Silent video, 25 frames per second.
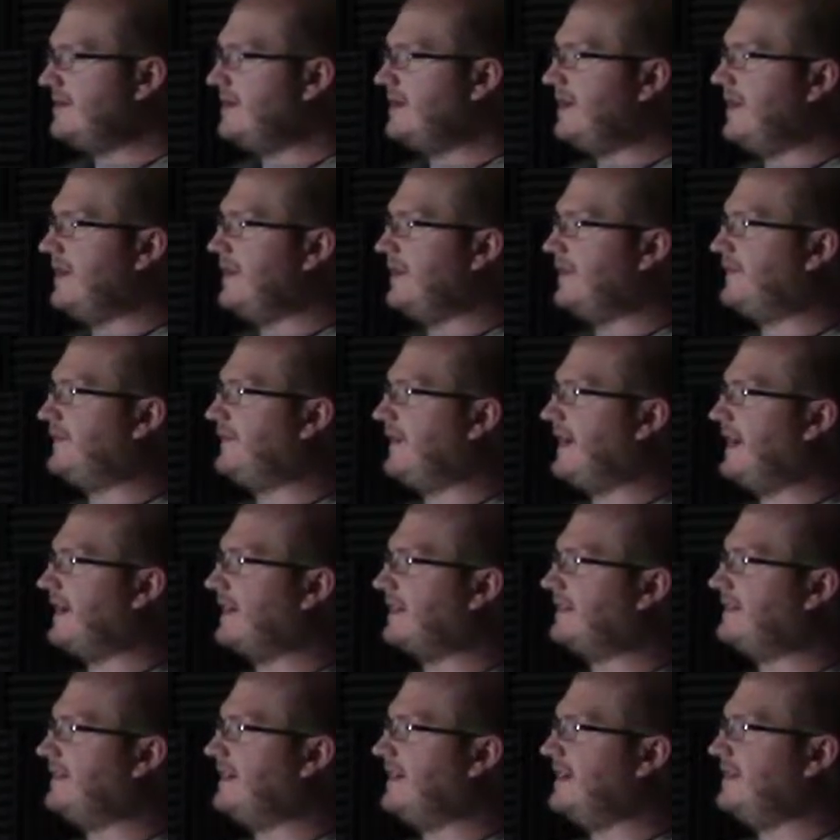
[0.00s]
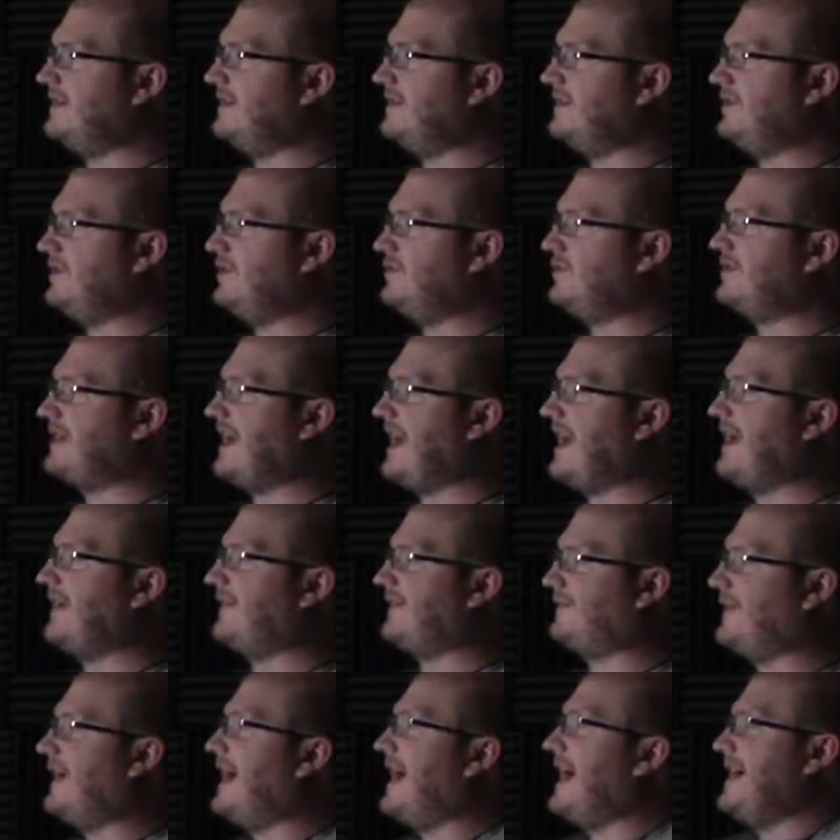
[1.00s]
in oh, the fact that you can't
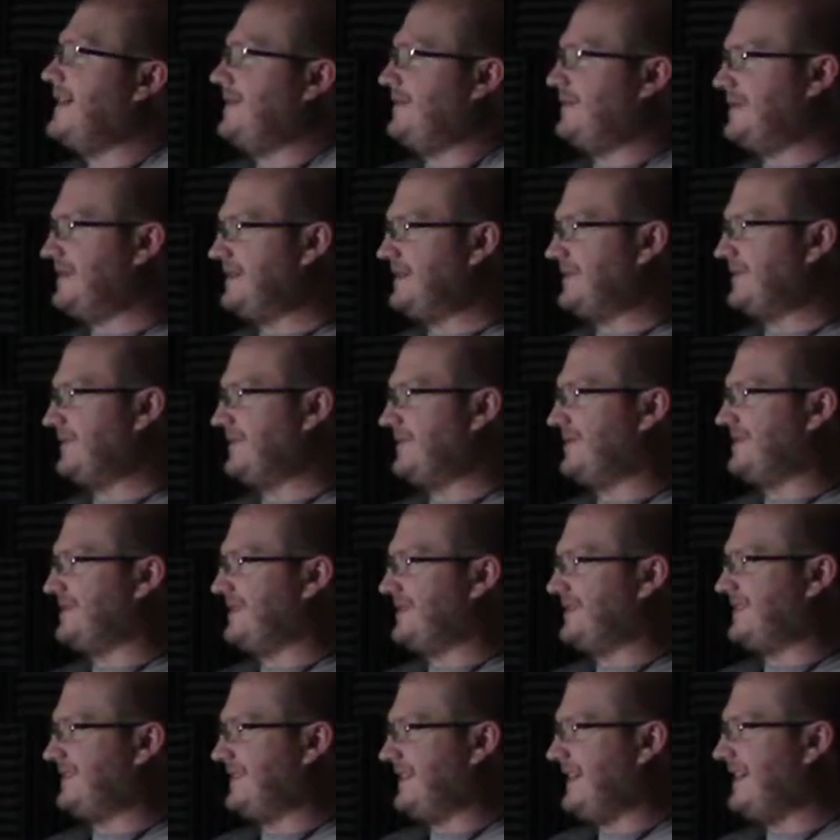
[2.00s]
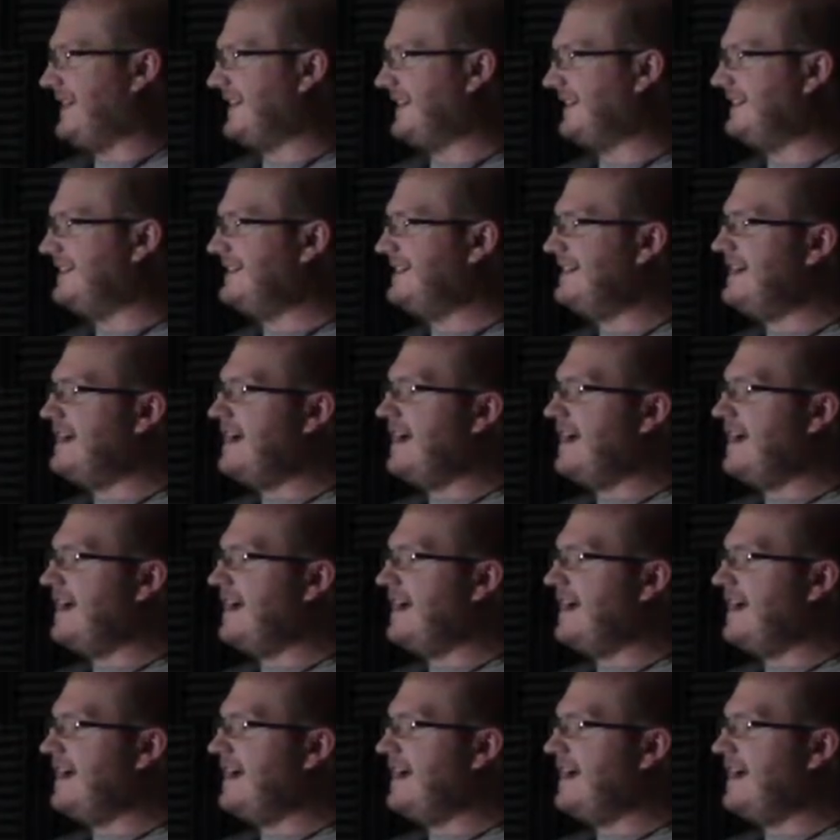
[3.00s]
resources find resources. Yeah.